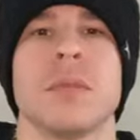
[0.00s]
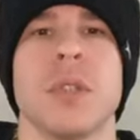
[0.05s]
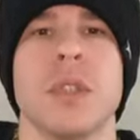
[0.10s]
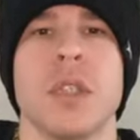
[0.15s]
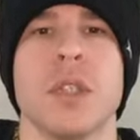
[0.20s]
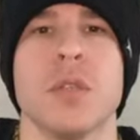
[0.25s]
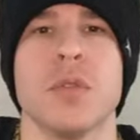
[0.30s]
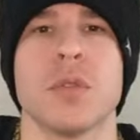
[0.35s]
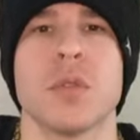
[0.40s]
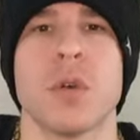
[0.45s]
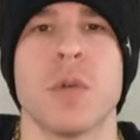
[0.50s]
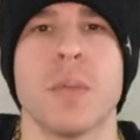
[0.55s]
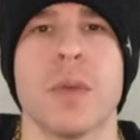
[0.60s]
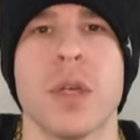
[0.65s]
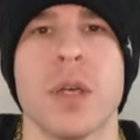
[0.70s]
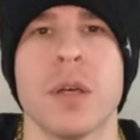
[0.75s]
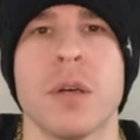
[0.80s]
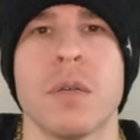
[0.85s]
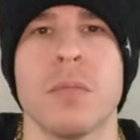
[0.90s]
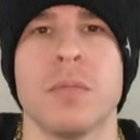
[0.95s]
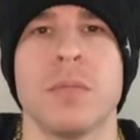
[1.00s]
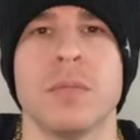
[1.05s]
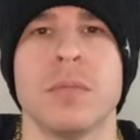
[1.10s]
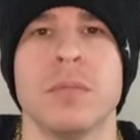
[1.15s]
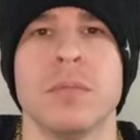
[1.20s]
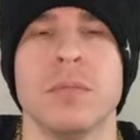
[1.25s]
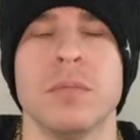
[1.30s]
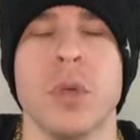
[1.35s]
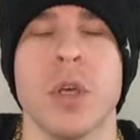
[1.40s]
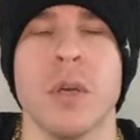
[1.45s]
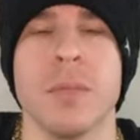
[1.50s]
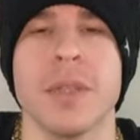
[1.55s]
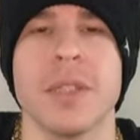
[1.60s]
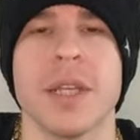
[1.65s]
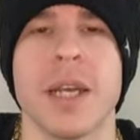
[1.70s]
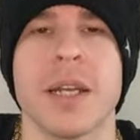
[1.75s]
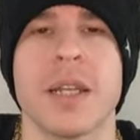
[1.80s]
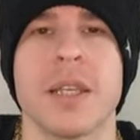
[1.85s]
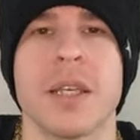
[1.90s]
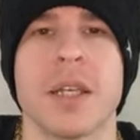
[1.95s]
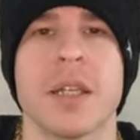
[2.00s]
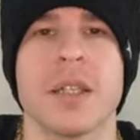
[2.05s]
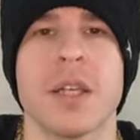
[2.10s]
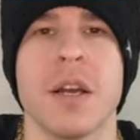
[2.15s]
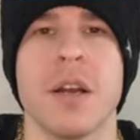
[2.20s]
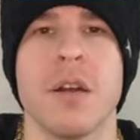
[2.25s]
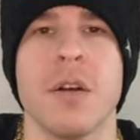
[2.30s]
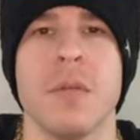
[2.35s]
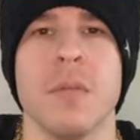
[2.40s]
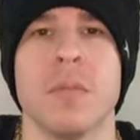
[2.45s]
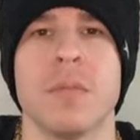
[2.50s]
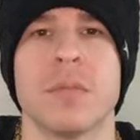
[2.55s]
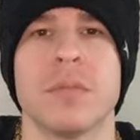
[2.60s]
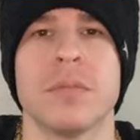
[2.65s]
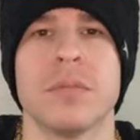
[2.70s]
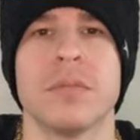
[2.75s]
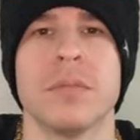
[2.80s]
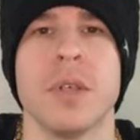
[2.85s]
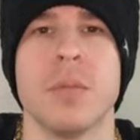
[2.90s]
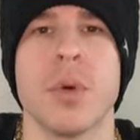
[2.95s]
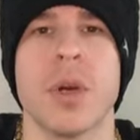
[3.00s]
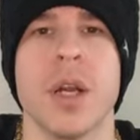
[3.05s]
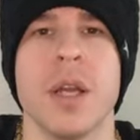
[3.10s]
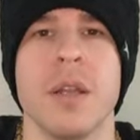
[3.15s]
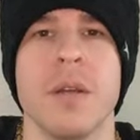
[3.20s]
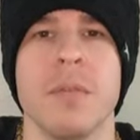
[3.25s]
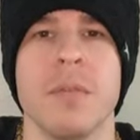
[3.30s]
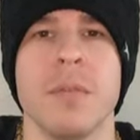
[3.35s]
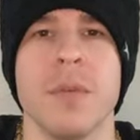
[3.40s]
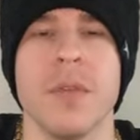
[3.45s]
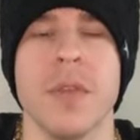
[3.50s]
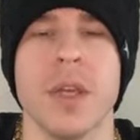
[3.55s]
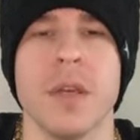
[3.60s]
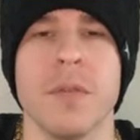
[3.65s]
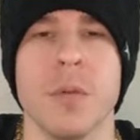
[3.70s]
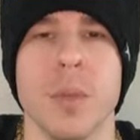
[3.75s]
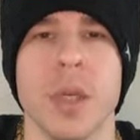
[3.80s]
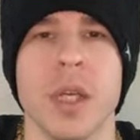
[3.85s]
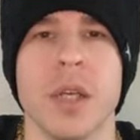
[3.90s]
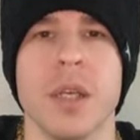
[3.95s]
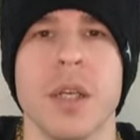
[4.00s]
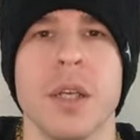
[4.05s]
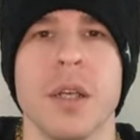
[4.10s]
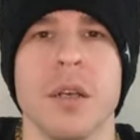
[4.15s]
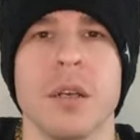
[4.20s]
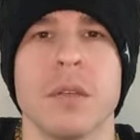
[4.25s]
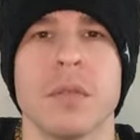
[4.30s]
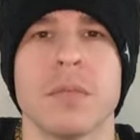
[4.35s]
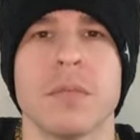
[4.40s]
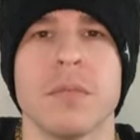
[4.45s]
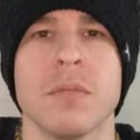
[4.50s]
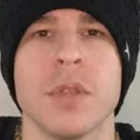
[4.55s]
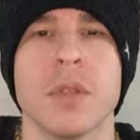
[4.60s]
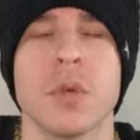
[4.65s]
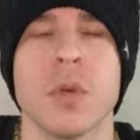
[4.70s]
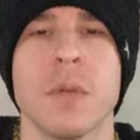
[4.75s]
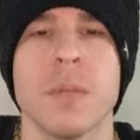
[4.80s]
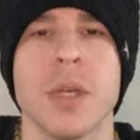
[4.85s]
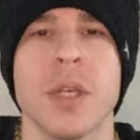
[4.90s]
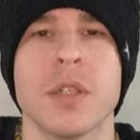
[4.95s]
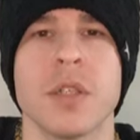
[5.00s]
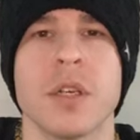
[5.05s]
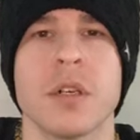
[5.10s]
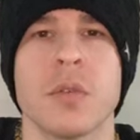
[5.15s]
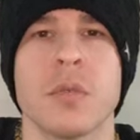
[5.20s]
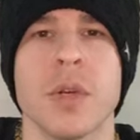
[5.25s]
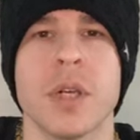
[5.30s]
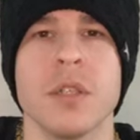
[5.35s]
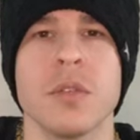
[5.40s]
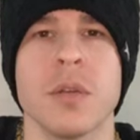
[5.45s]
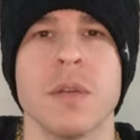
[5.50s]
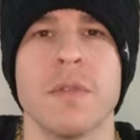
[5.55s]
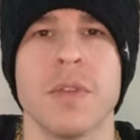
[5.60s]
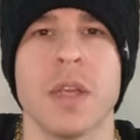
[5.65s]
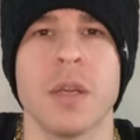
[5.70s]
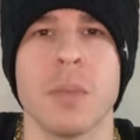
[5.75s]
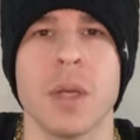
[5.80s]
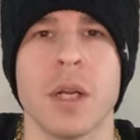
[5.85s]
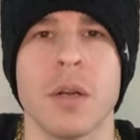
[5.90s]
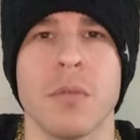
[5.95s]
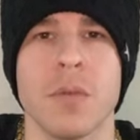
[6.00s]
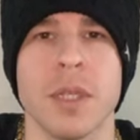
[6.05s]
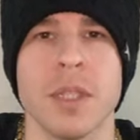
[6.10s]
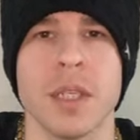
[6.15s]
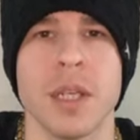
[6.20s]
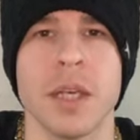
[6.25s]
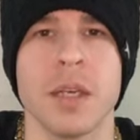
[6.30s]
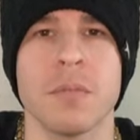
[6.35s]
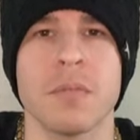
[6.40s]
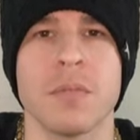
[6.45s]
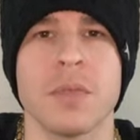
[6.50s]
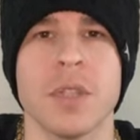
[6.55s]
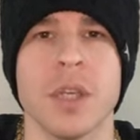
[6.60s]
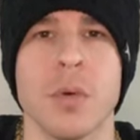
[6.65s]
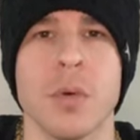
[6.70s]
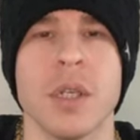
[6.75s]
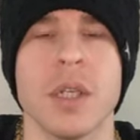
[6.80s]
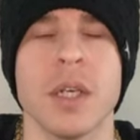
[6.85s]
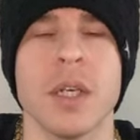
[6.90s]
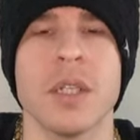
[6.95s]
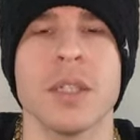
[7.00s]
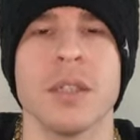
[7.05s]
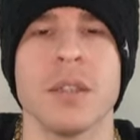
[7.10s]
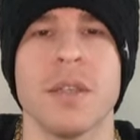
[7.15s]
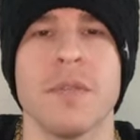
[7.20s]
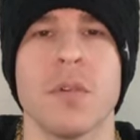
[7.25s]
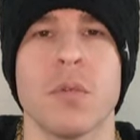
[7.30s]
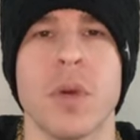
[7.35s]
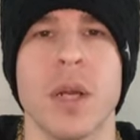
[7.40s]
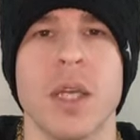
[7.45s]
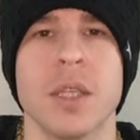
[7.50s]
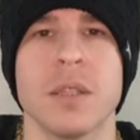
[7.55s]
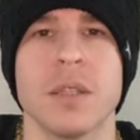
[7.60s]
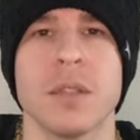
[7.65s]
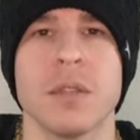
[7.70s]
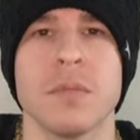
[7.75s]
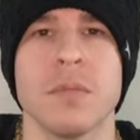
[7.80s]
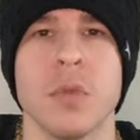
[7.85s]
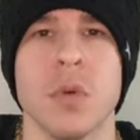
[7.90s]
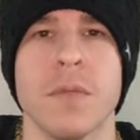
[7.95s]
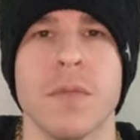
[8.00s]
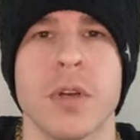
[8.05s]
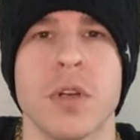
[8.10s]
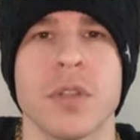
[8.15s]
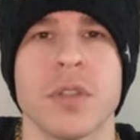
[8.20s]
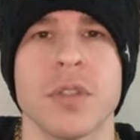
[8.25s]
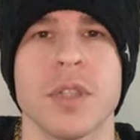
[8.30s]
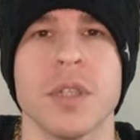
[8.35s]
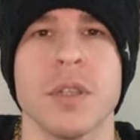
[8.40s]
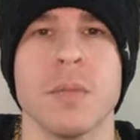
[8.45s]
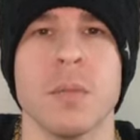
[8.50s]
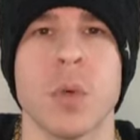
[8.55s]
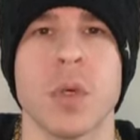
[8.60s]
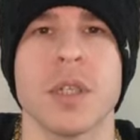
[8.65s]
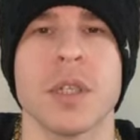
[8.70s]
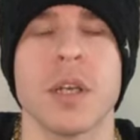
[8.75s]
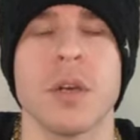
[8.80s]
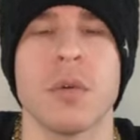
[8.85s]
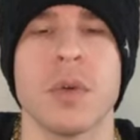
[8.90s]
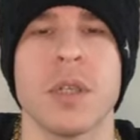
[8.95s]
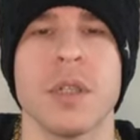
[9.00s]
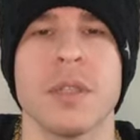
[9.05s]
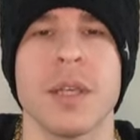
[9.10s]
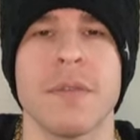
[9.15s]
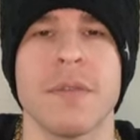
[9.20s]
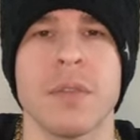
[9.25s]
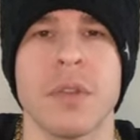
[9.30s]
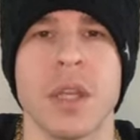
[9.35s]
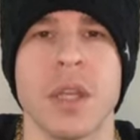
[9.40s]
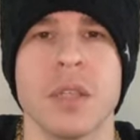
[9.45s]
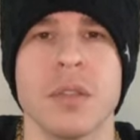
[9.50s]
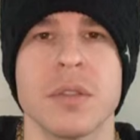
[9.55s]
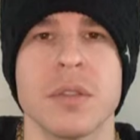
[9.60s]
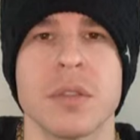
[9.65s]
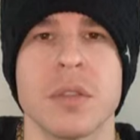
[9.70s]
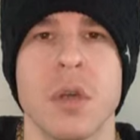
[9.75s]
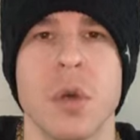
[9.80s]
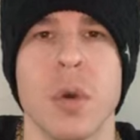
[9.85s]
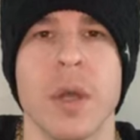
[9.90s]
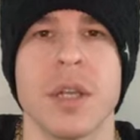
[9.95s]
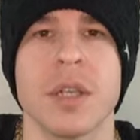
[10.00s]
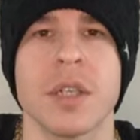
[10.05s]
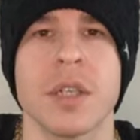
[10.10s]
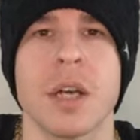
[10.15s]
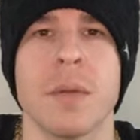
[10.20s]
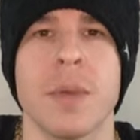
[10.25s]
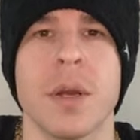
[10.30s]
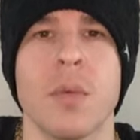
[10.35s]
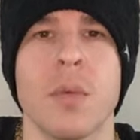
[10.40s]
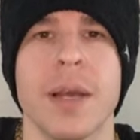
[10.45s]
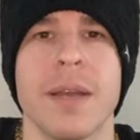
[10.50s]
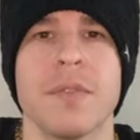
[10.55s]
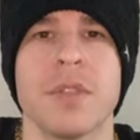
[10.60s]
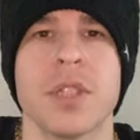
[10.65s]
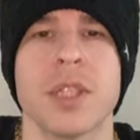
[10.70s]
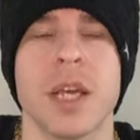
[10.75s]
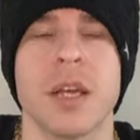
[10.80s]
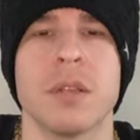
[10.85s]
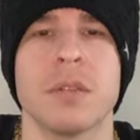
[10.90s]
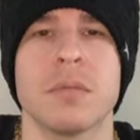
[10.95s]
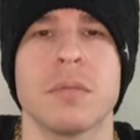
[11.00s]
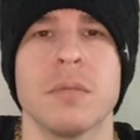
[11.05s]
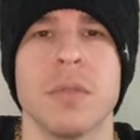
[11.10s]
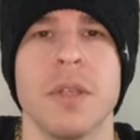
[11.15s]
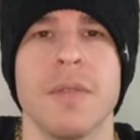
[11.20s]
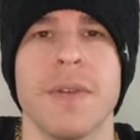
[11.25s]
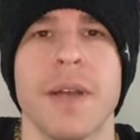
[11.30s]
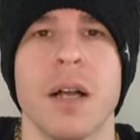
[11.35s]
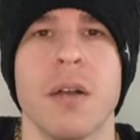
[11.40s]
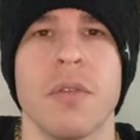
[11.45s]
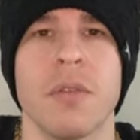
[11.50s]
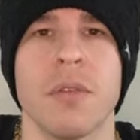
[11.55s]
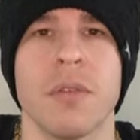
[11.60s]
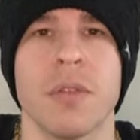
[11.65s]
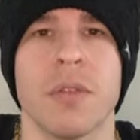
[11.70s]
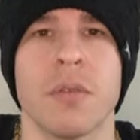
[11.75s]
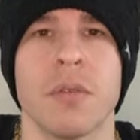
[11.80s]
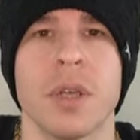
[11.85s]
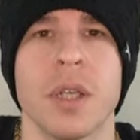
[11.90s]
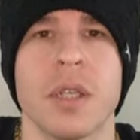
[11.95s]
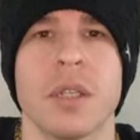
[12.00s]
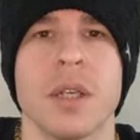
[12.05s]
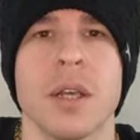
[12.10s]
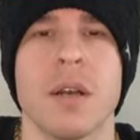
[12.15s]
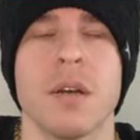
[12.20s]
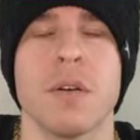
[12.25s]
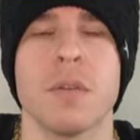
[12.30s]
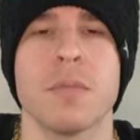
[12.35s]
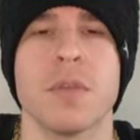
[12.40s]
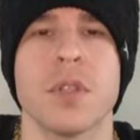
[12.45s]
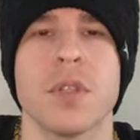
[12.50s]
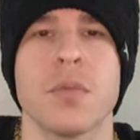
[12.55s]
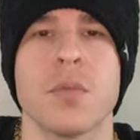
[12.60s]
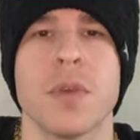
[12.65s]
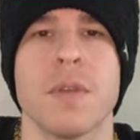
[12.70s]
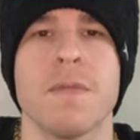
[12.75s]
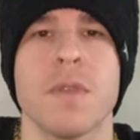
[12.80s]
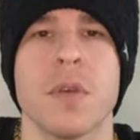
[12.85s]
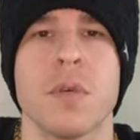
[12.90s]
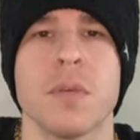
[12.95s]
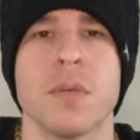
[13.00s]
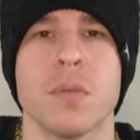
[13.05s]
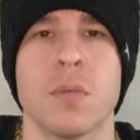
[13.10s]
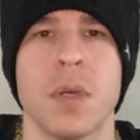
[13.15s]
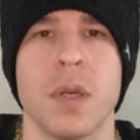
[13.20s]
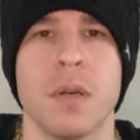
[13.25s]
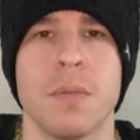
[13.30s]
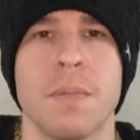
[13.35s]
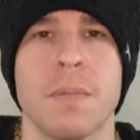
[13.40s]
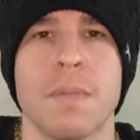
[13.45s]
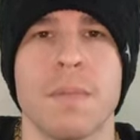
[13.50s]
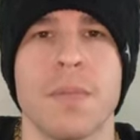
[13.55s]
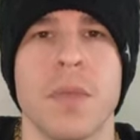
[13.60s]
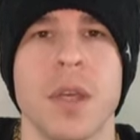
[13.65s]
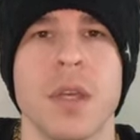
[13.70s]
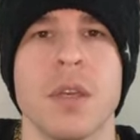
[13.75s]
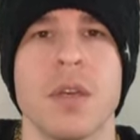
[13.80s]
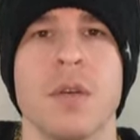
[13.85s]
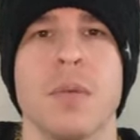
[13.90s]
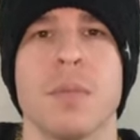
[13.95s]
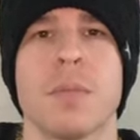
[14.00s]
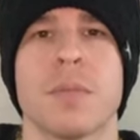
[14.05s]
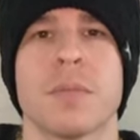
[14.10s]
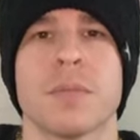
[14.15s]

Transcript: Hello, Scorpio. Welcome to Sidekick Tarot. I'm Ryan, and thank you for being here. This is going to be a general reading, so everything may not resonate. Take what does and leave the rest. Or if you're interested in more tarot readings after this, go ahead and check out my wife's channel, Adval33 Tarot. She's a review as well. Thank you.